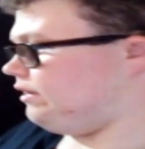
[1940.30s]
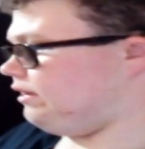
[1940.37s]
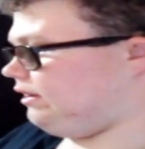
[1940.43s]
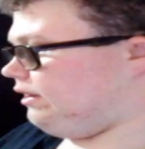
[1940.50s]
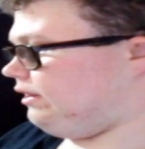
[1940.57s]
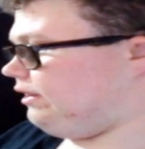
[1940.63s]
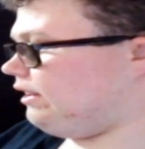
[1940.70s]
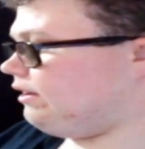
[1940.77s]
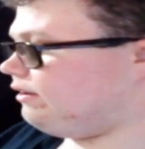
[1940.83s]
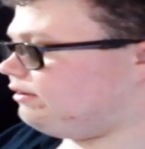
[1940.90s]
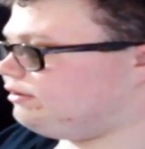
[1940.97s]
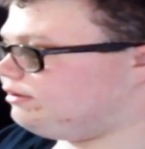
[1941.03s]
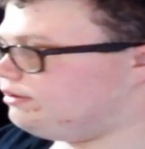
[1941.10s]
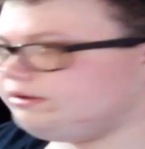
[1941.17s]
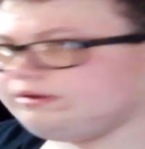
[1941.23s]
And
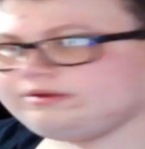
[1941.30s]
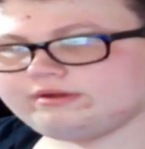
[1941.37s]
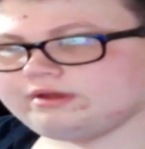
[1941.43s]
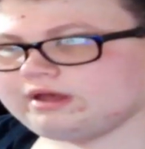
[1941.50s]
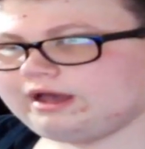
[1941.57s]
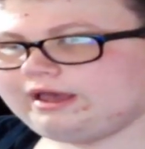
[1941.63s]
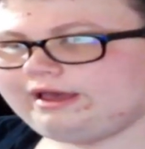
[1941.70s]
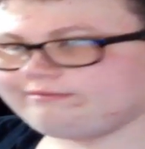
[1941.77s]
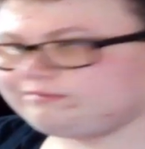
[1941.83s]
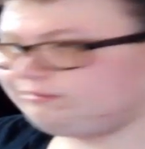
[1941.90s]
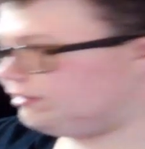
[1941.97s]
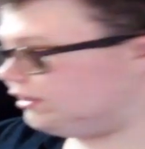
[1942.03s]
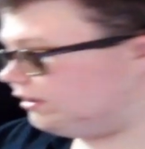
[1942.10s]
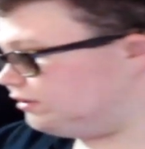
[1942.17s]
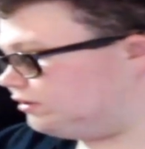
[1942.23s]
that, I
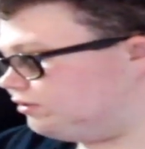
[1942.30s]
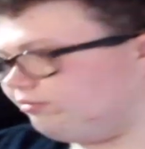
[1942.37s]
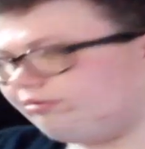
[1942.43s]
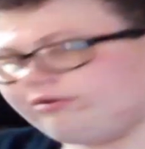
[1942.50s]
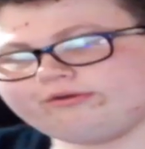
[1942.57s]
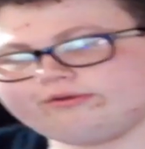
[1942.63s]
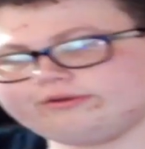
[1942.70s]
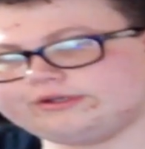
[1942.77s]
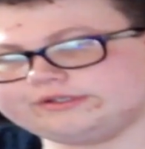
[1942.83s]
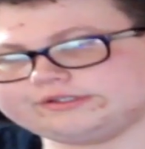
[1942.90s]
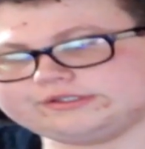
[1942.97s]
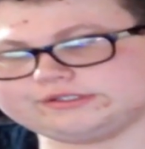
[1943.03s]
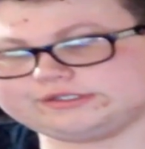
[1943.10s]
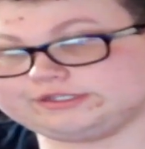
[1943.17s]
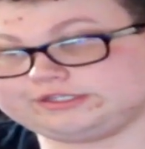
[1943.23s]
haven't been to a
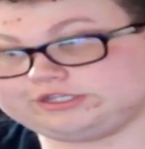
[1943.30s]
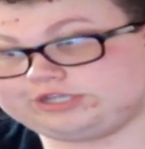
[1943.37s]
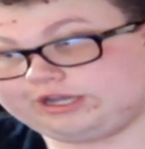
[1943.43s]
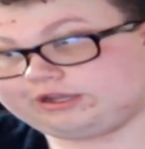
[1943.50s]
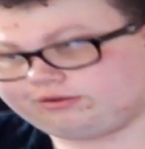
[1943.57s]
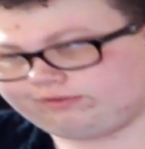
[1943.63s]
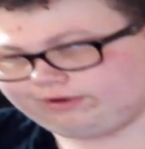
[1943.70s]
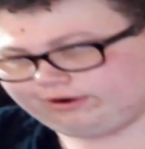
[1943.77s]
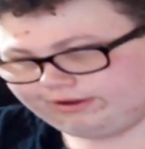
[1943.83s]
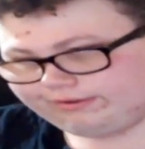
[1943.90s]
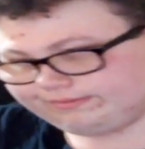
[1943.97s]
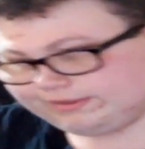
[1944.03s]
pre-release since January.